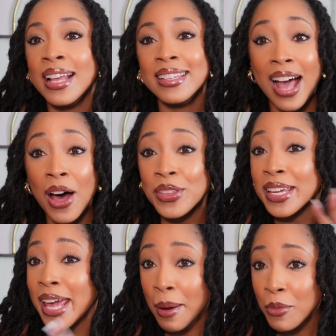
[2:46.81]
Now the
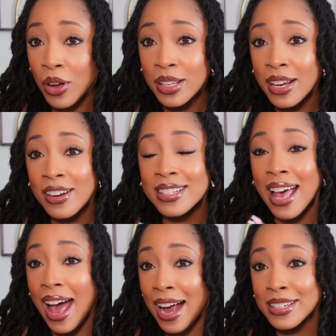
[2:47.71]
camera on here is
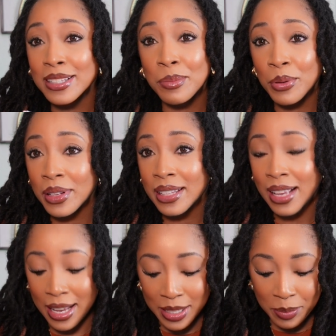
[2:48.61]
actually pretty
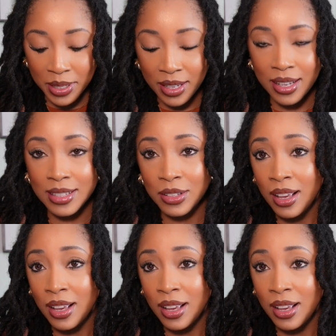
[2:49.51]
nice because